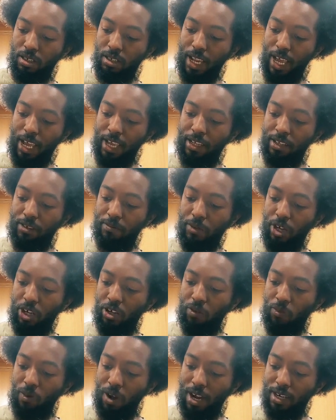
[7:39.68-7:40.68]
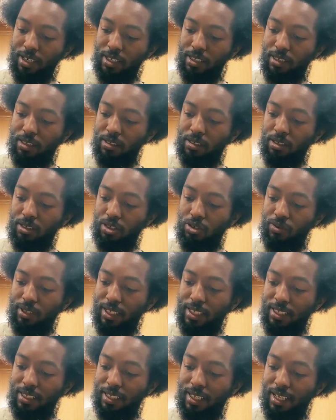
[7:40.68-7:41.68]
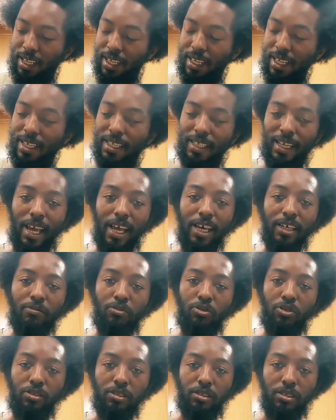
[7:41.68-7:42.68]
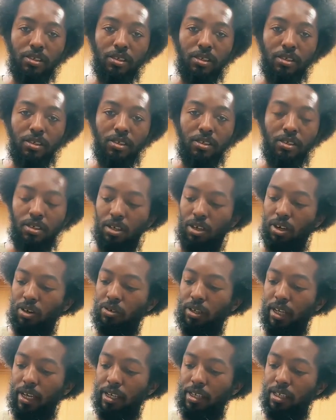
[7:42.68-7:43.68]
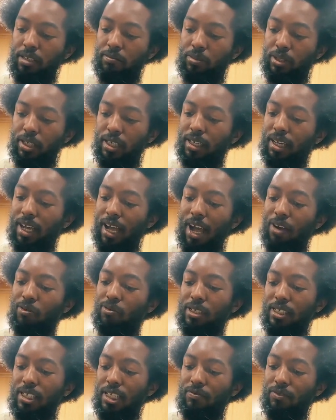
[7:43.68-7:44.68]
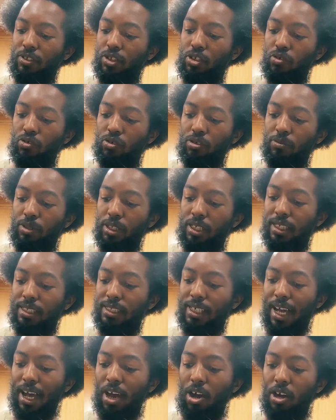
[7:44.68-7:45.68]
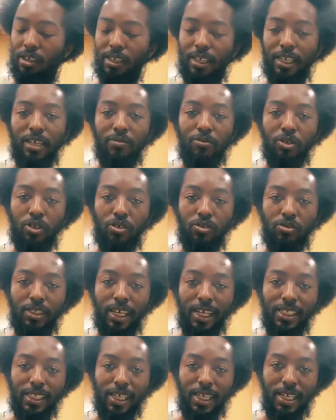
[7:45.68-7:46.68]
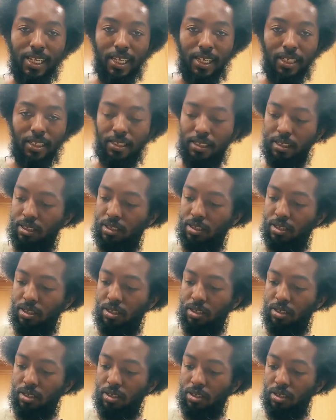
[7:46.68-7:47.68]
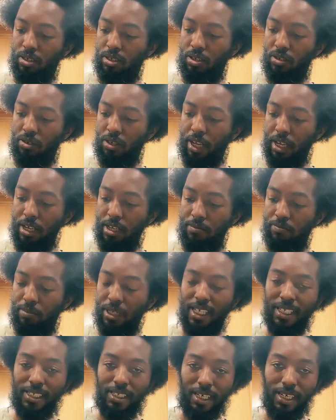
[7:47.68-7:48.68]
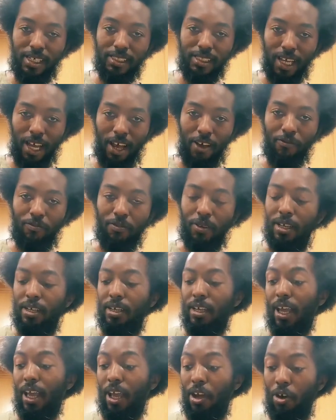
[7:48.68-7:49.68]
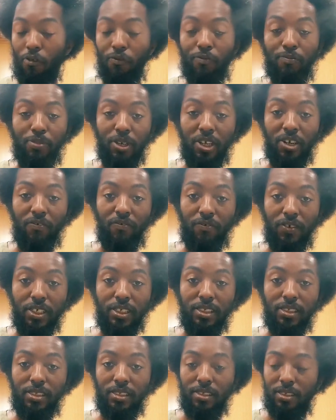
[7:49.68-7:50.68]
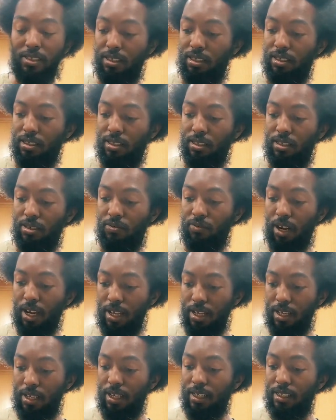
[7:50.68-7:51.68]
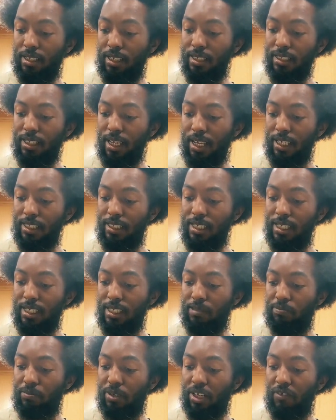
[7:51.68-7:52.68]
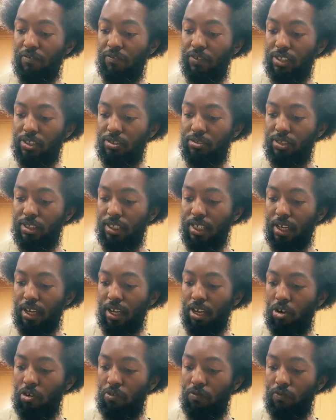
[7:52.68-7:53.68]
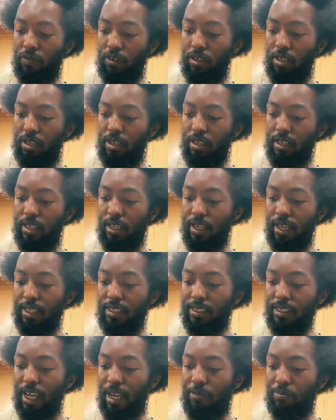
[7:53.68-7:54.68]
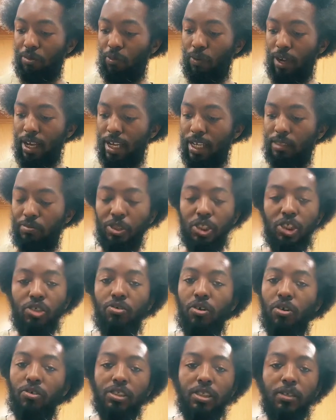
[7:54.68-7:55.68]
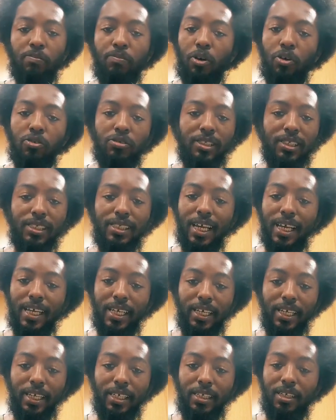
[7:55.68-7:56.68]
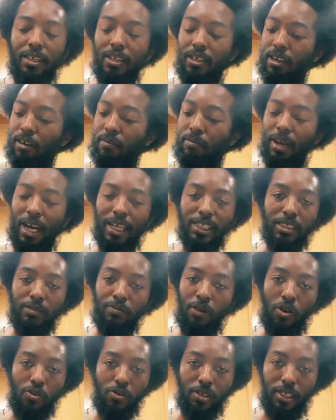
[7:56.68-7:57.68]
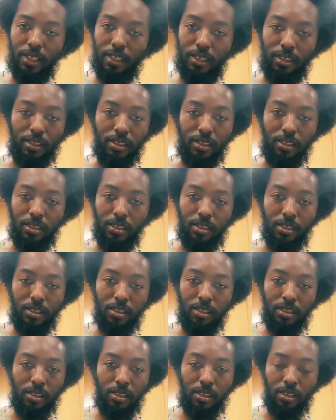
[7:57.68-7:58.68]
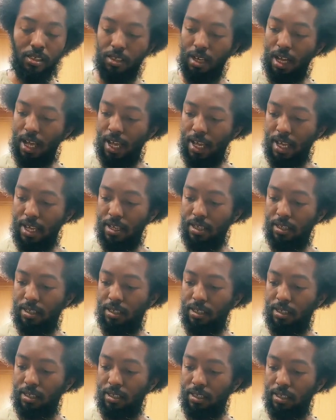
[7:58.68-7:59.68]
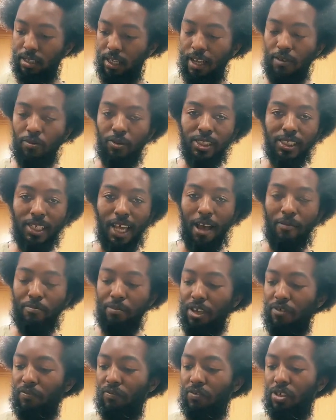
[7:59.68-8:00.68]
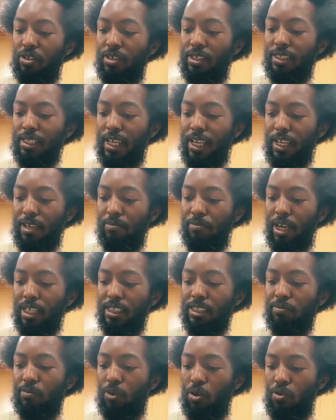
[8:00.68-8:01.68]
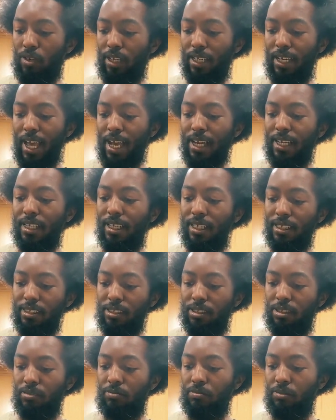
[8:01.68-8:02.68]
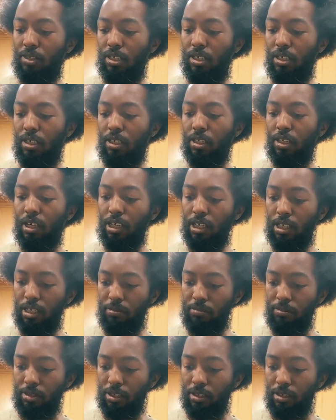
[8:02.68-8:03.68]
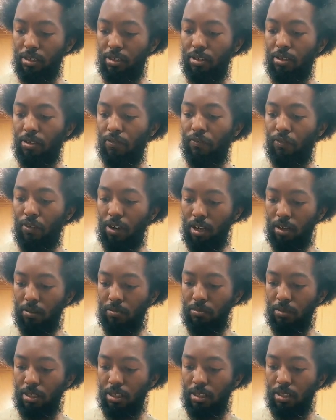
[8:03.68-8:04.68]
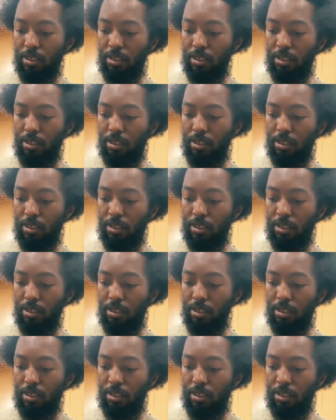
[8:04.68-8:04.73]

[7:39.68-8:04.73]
like marijuana. You can eat edibles. Okay, but I wouldn't even do it because of all the chemicals that's in it. Okay, but it does have health benefits, right? It is beneficial to your health in type of ways, but you don't supposed to take it by smoking. All right, it was not meant for you to take it by smoking. That custom comes from